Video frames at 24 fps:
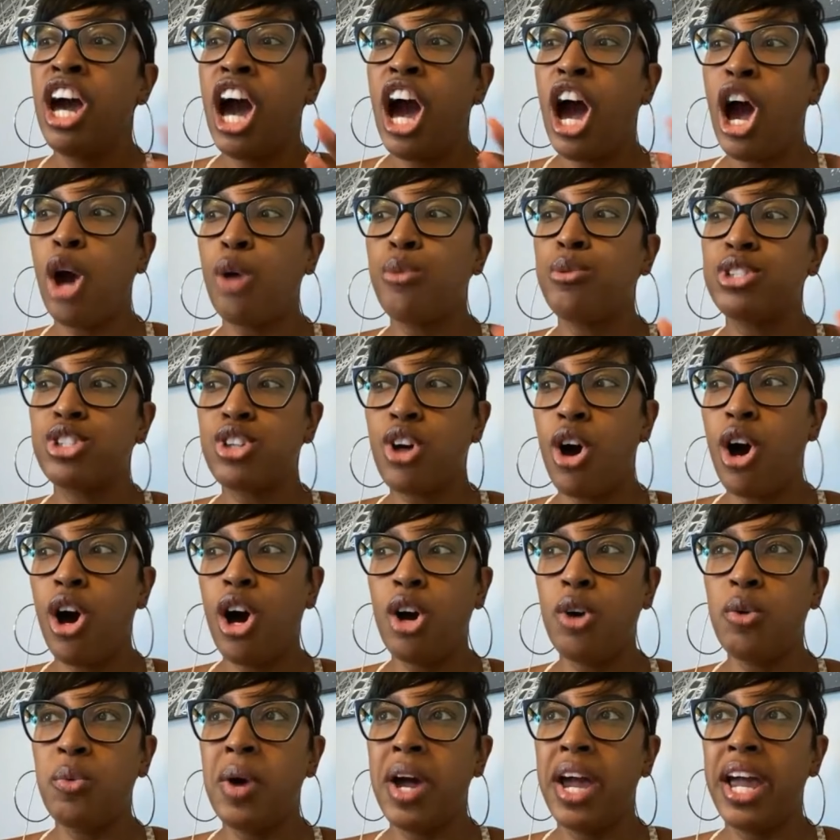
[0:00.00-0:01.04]
I was
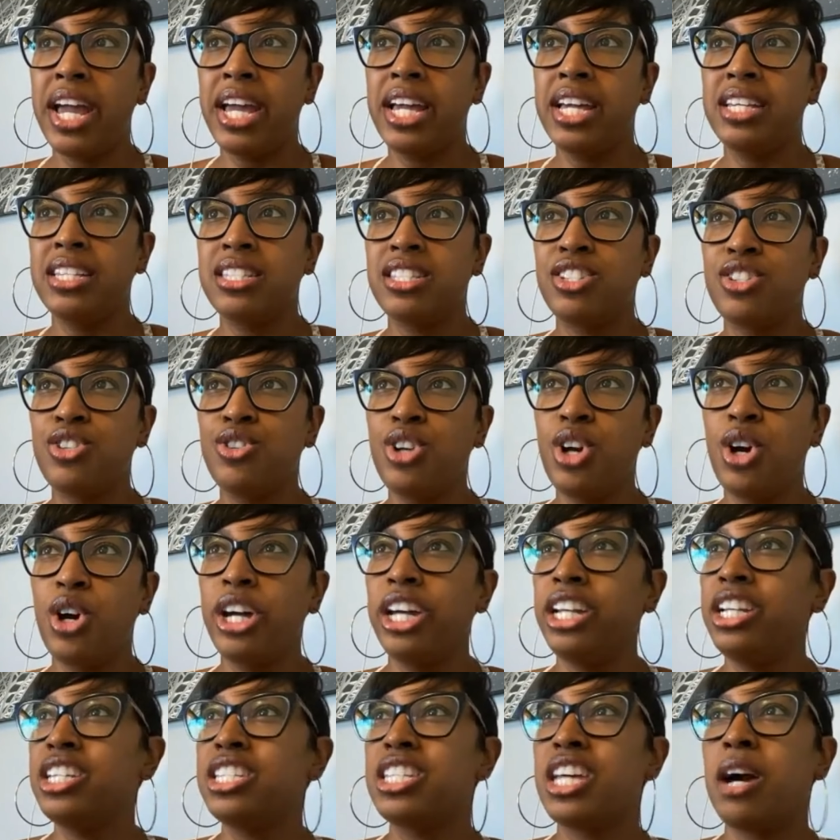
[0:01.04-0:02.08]
always, you know,
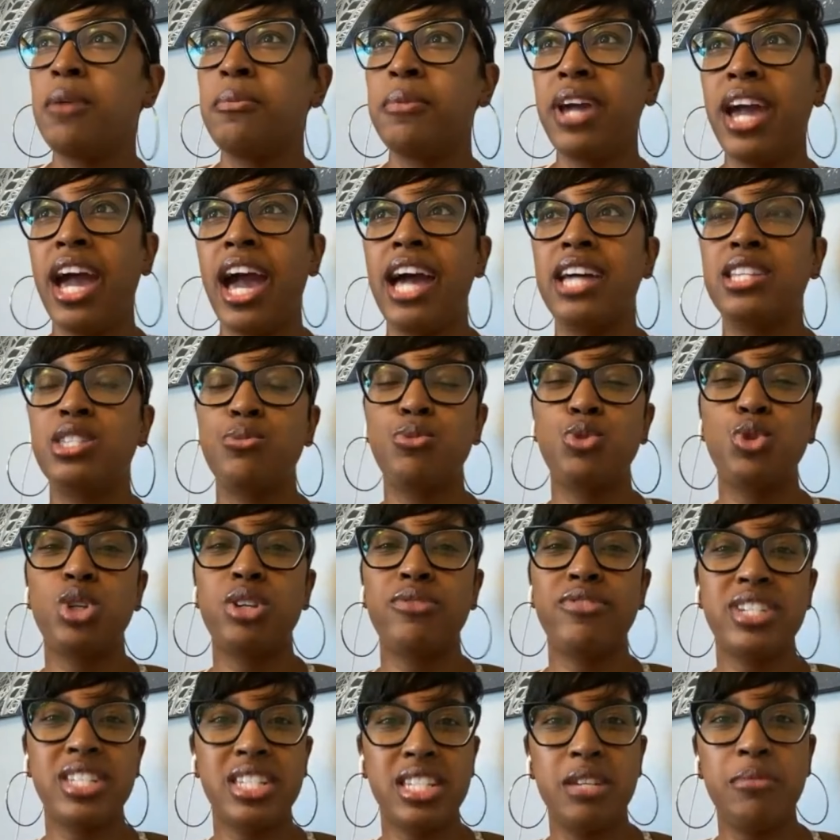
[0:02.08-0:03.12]
anytime we had some sort of
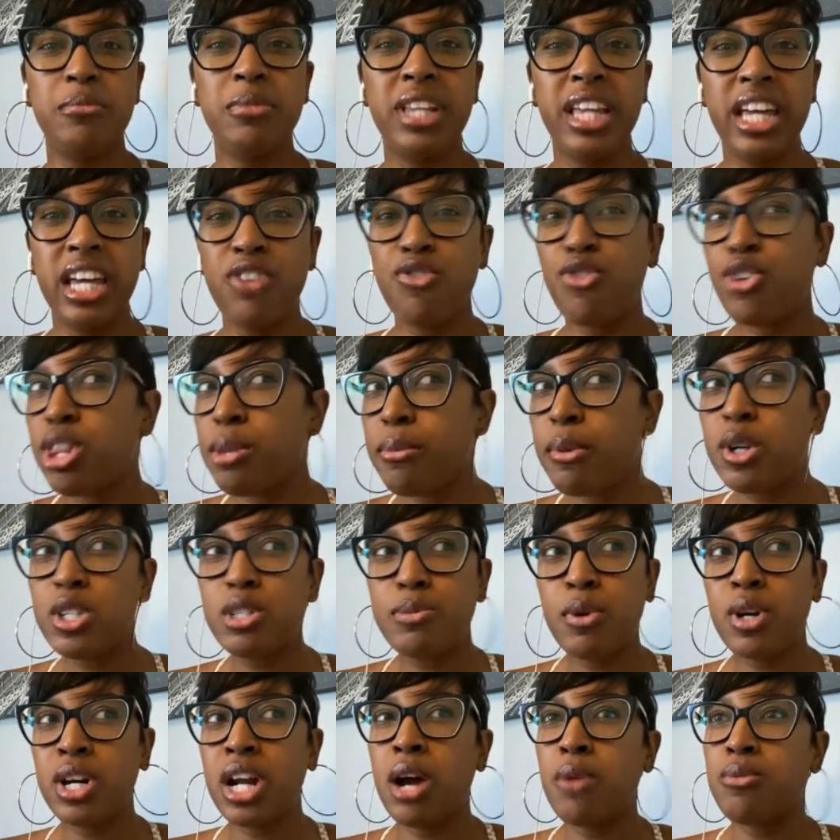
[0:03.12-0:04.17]
assembly, for the most
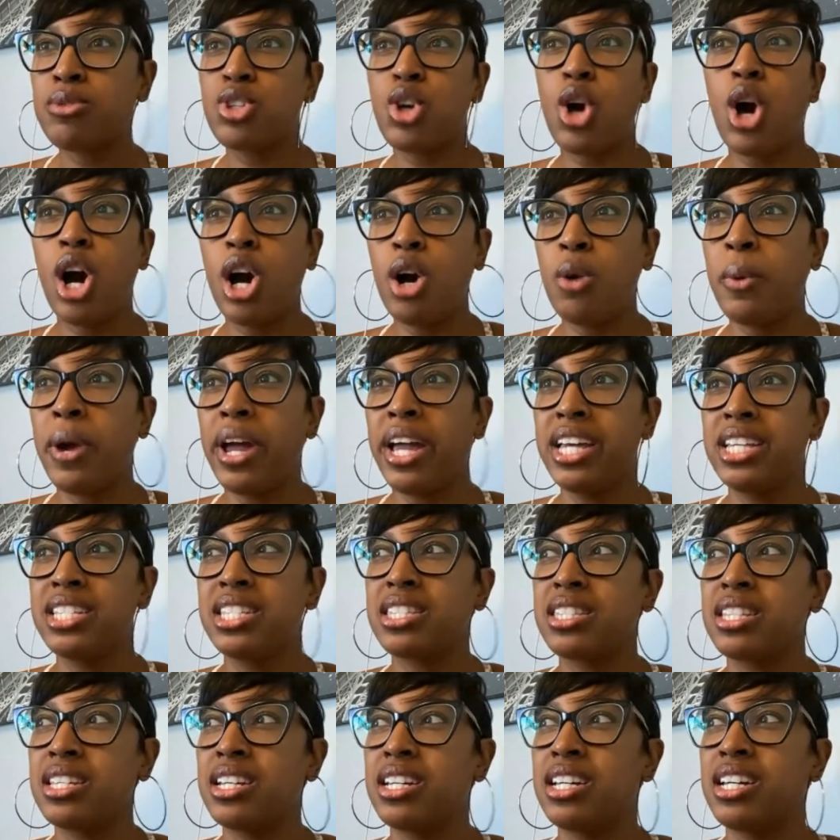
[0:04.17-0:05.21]
part, I was always
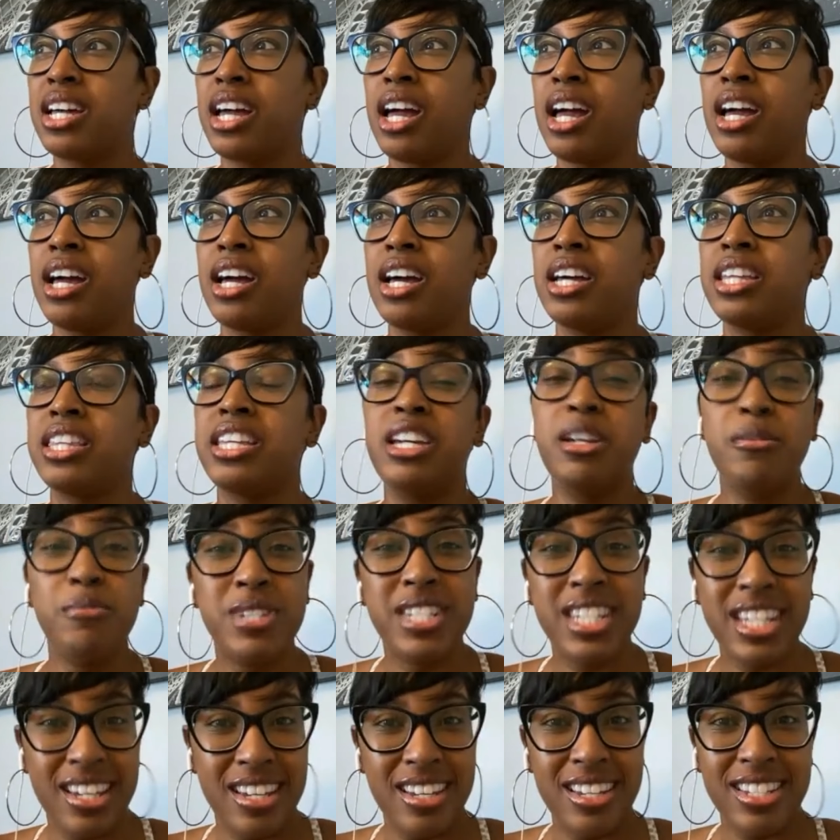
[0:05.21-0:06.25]
the
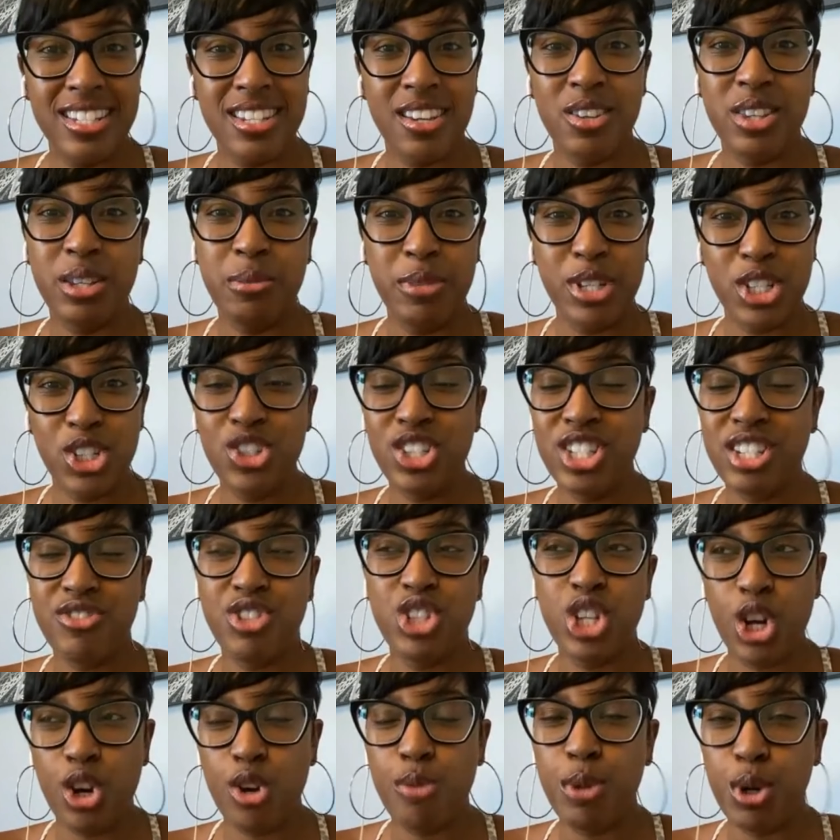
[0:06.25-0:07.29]
MC, so the mistress of
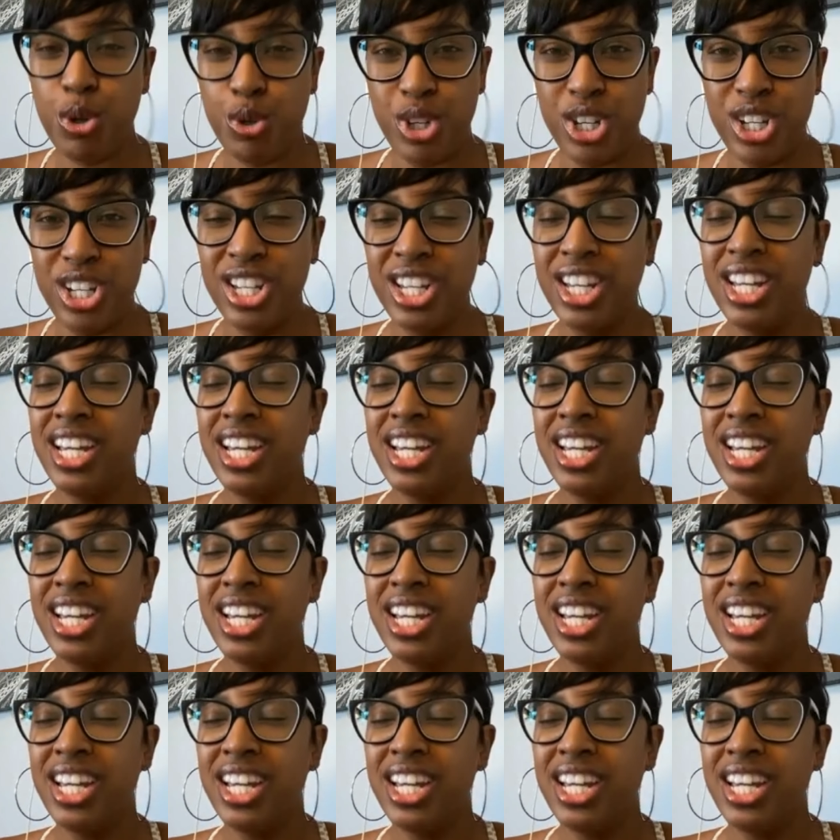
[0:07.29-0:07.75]
ceremony.